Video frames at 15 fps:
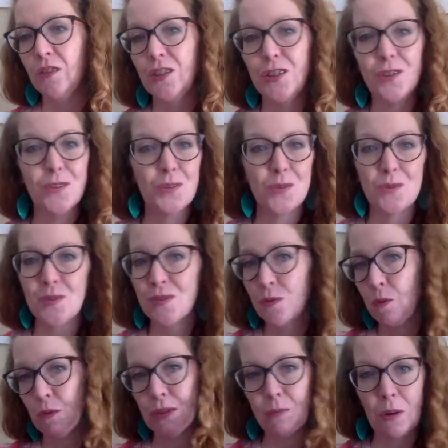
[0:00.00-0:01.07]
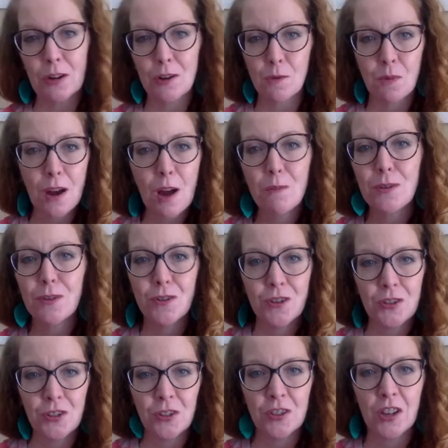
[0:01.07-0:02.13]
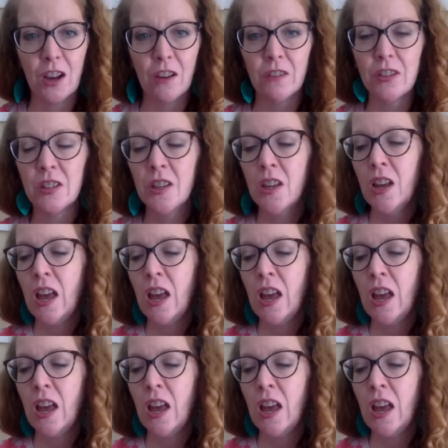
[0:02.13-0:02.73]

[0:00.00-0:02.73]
You respond to the prompt, introduce yourselves.